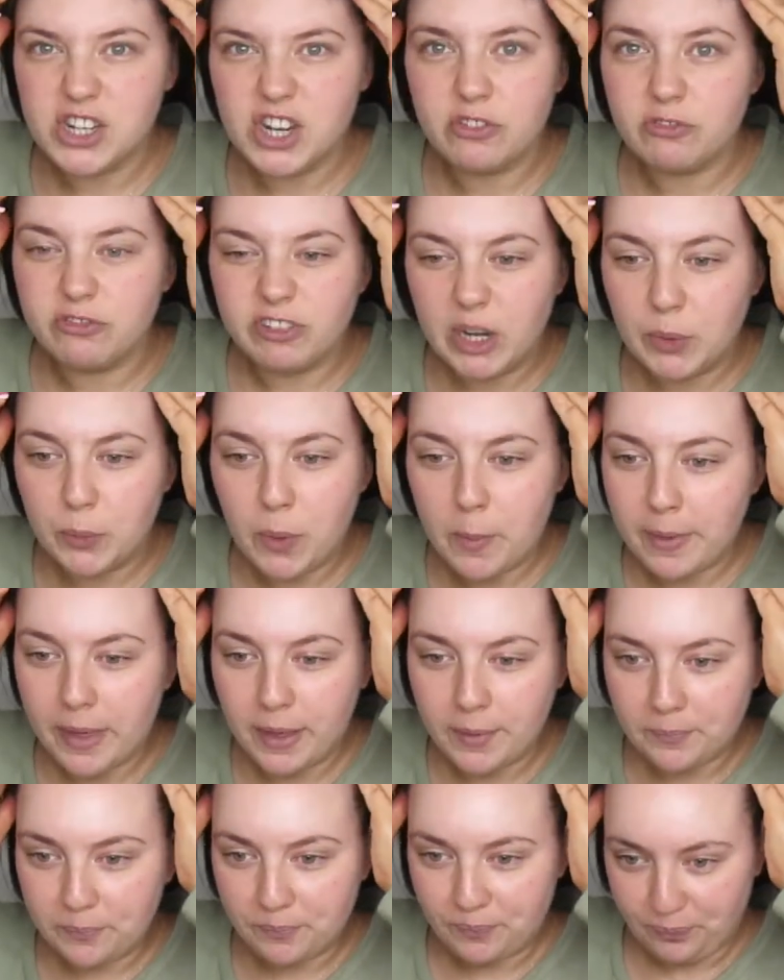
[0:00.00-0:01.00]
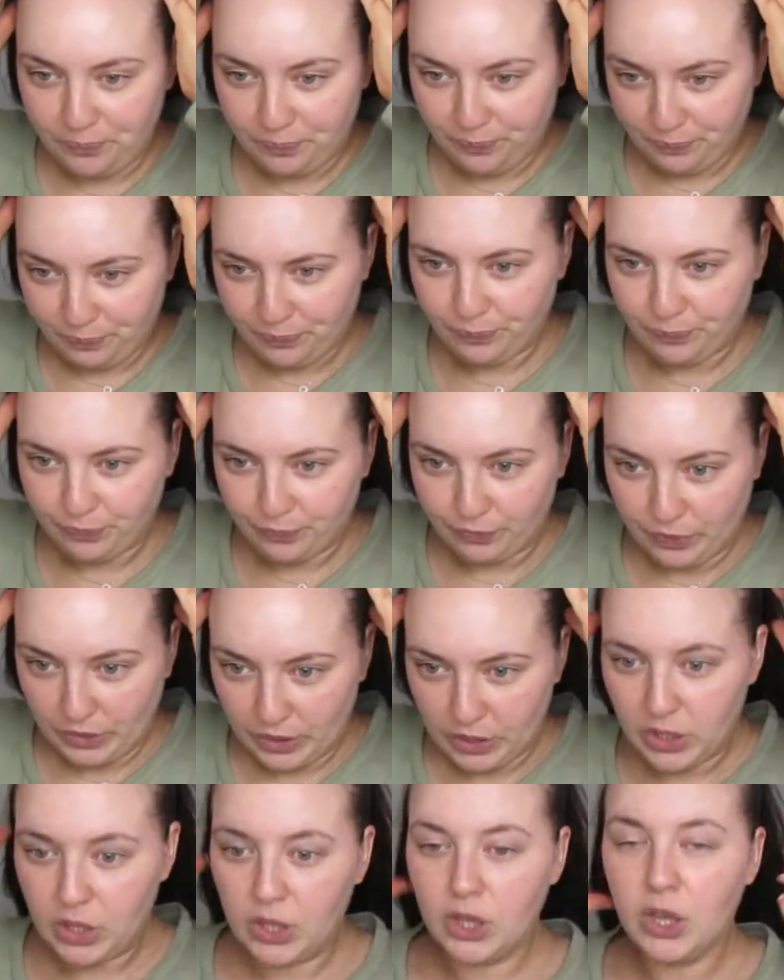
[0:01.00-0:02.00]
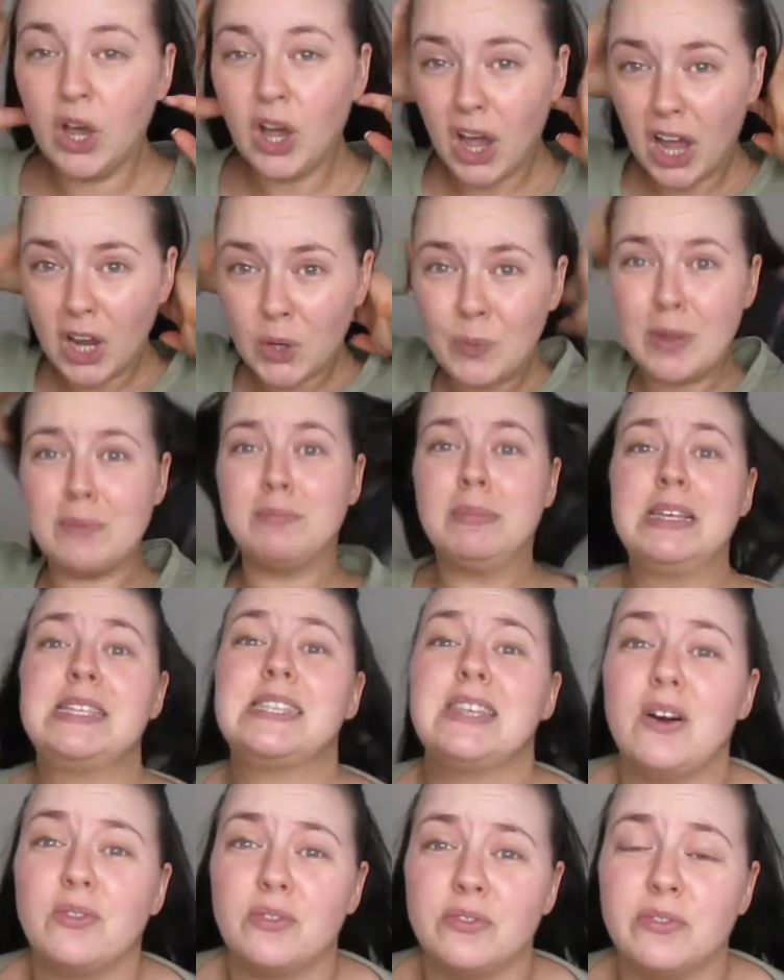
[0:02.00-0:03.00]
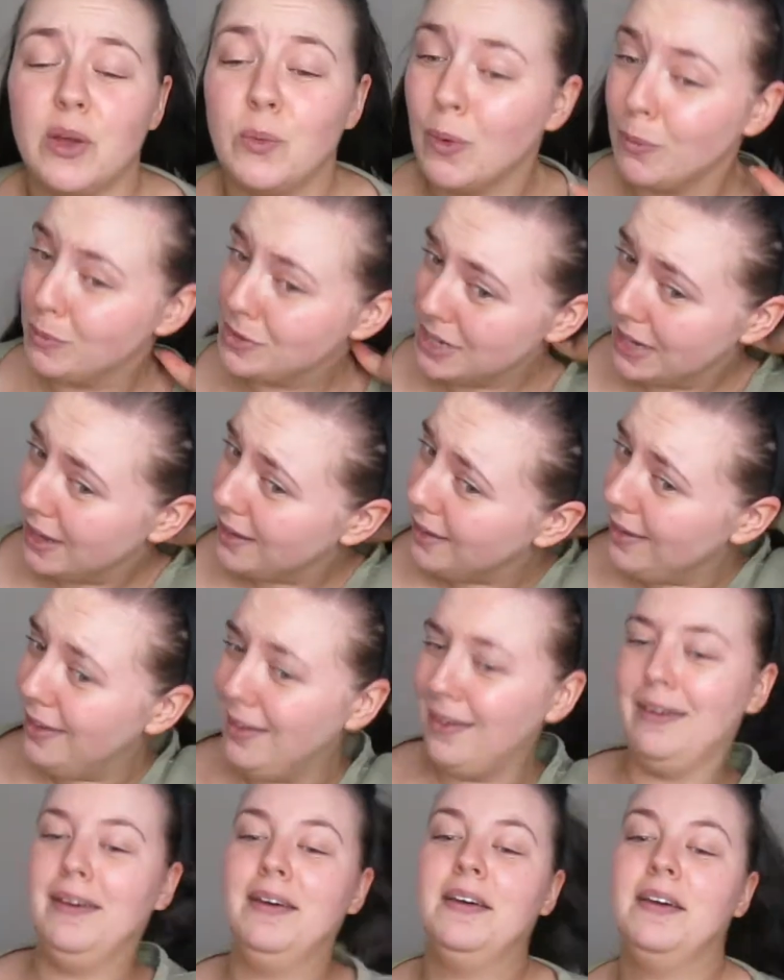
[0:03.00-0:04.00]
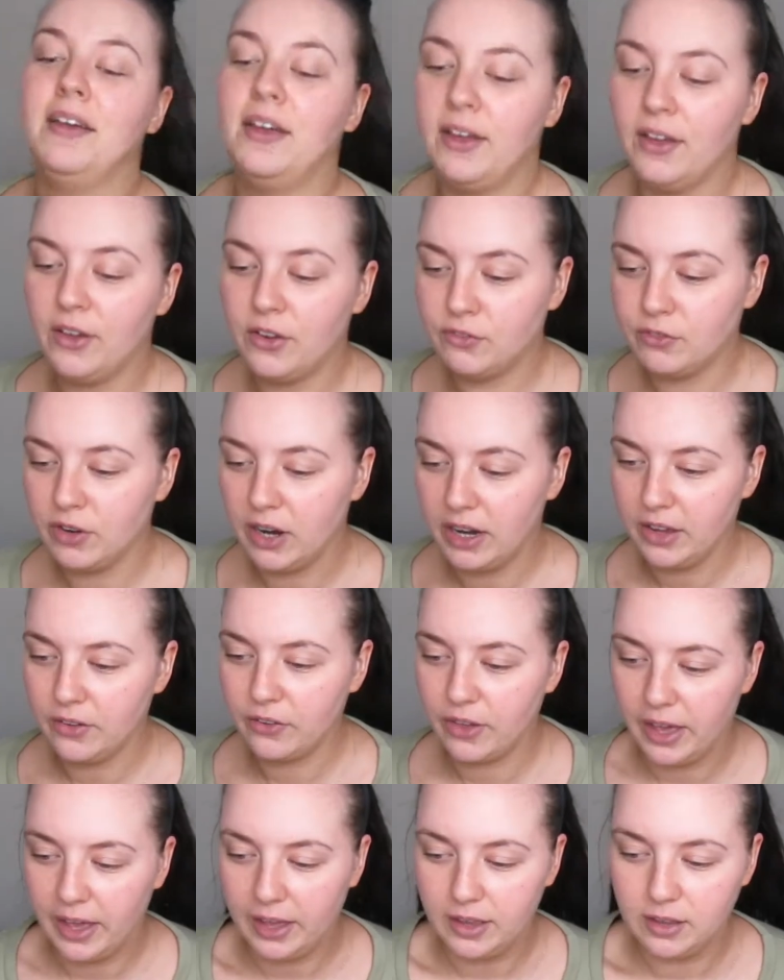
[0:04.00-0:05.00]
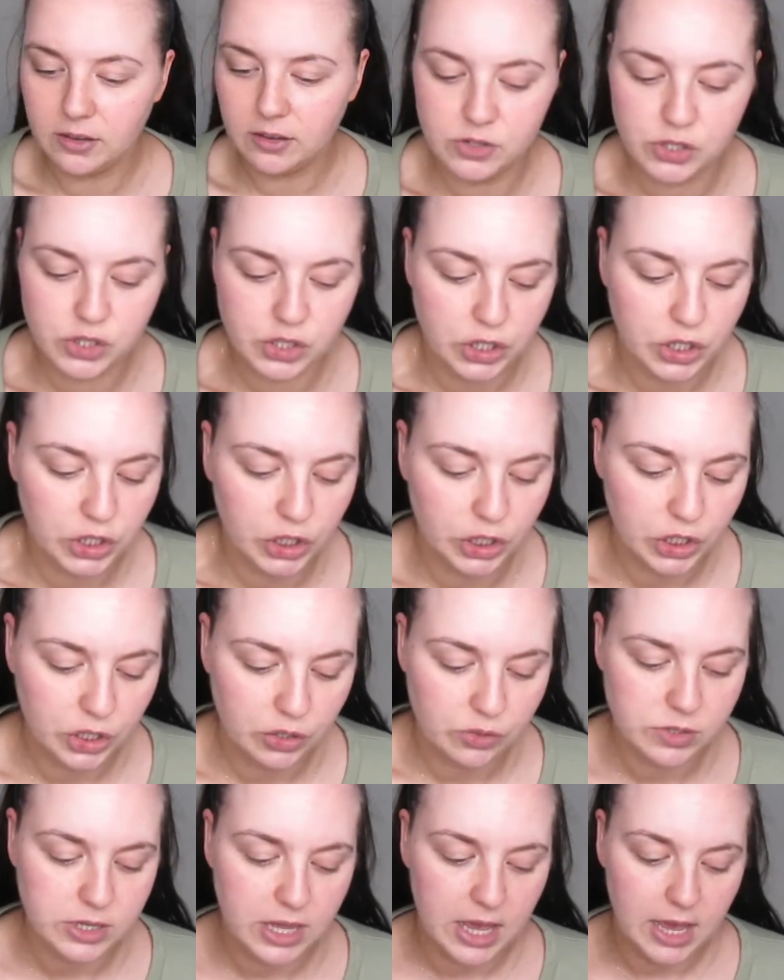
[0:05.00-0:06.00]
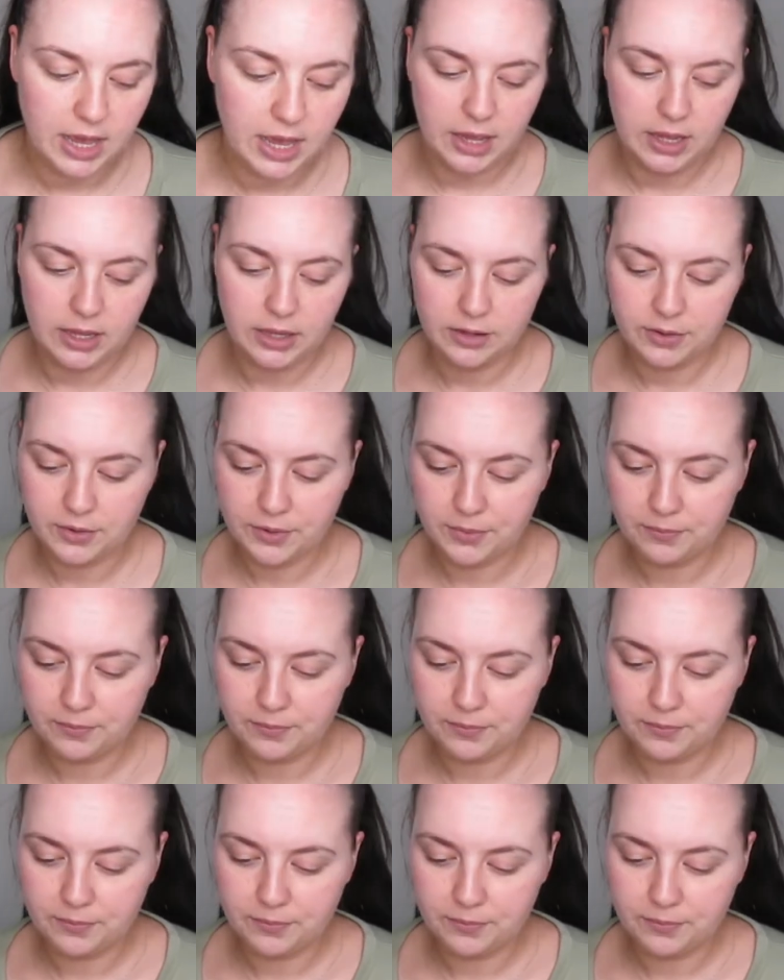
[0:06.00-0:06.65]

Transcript: don't really whip it. I'd whip myself if I whipped it. Right, okay. I'm just going to use a